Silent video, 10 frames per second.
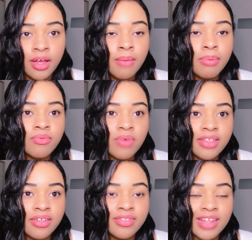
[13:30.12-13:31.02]
but
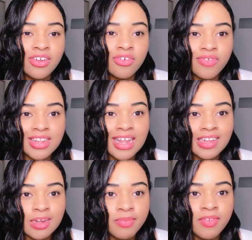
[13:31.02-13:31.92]
rather they don't realize
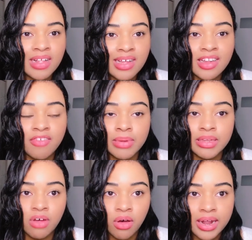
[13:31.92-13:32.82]
some of the things they've been
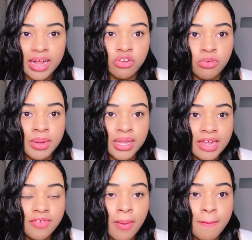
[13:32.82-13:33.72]
taught and or
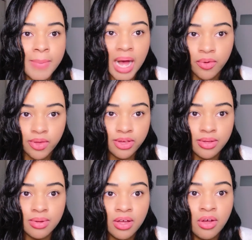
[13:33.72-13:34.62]
believe about
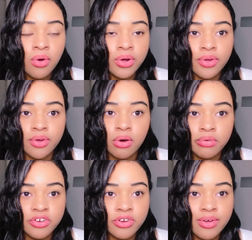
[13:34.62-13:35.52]
you or your
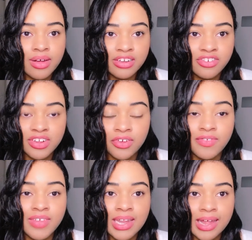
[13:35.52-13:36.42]
culture or country or
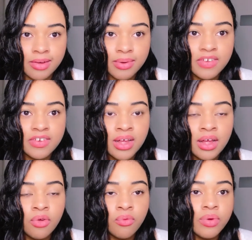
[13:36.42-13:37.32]
even language
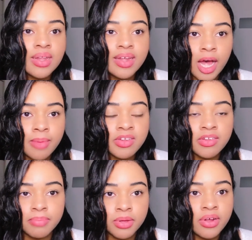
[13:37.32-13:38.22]
really comes
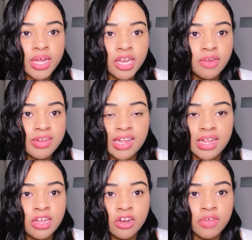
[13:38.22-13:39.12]
from pure ignorance. They
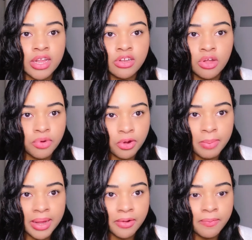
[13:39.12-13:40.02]
literally don't know
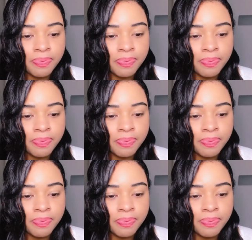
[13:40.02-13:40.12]
better.